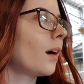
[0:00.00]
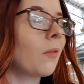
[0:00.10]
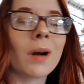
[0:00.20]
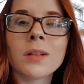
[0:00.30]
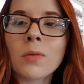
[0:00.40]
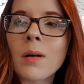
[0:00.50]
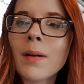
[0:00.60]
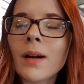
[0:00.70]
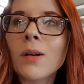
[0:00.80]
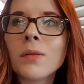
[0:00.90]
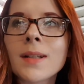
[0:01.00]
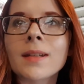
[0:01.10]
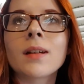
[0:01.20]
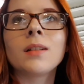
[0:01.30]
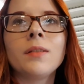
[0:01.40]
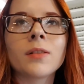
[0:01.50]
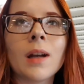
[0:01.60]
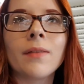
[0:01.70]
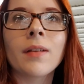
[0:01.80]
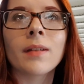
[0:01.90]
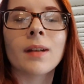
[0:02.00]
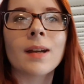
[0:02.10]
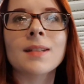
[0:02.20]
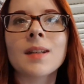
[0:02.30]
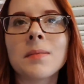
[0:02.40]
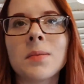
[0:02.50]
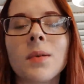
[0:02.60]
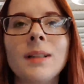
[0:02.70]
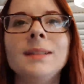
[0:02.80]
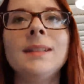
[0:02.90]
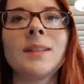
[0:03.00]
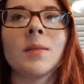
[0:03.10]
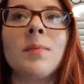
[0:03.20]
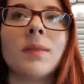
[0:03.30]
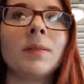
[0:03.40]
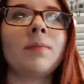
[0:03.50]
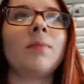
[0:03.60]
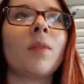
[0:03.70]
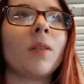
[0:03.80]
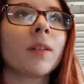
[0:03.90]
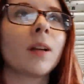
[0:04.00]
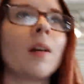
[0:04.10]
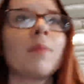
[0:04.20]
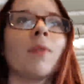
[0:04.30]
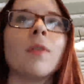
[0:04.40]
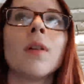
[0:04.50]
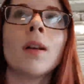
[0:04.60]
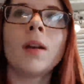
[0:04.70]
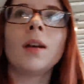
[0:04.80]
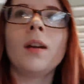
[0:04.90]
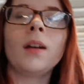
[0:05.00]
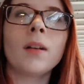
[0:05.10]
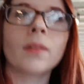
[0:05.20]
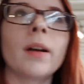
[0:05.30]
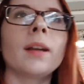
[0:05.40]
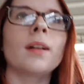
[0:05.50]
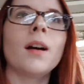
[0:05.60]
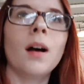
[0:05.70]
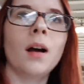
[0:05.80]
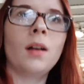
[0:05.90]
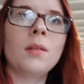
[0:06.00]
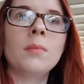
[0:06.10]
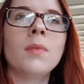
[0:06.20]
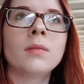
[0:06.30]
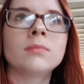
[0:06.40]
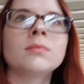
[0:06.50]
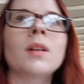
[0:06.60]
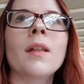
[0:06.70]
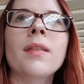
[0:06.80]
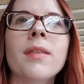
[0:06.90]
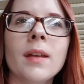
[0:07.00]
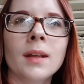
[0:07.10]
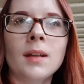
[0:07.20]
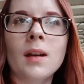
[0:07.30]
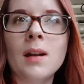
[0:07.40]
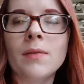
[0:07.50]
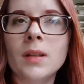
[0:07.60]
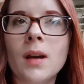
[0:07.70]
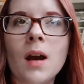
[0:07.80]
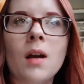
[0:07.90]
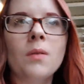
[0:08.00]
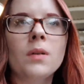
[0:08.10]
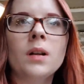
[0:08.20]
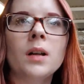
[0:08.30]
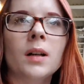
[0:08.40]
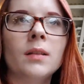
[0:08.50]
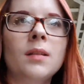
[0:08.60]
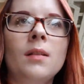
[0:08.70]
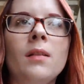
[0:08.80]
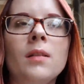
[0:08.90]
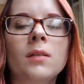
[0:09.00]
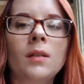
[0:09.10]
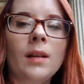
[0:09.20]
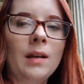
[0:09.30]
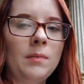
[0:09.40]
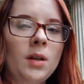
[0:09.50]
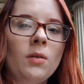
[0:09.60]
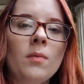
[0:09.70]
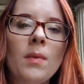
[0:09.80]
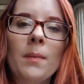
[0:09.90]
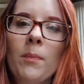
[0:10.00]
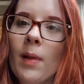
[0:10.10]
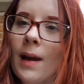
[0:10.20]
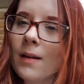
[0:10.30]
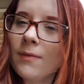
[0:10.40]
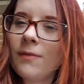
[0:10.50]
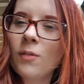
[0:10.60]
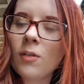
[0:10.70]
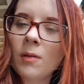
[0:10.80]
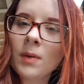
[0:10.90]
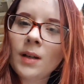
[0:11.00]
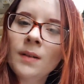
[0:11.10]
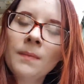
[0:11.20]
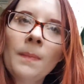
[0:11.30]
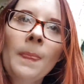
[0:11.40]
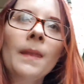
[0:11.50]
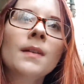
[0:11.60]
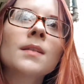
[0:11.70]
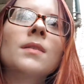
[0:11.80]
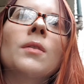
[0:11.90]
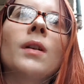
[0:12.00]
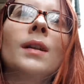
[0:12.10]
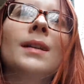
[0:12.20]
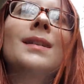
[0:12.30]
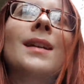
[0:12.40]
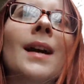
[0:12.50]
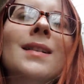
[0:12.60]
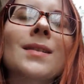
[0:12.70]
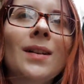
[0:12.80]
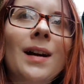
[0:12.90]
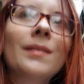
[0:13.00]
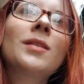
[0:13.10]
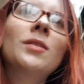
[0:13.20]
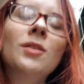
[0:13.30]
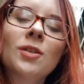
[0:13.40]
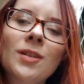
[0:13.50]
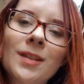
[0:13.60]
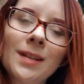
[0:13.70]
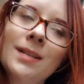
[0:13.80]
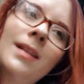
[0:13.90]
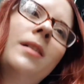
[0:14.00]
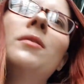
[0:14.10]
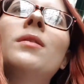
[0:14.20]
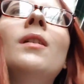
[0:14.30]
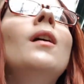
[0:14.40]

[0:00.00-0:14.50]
Why, why am I always early for everything except what I need to be on time for? Right, um, I think I have an hour until they're gonna let me know my platform. So I guess all I have to do is just sit down,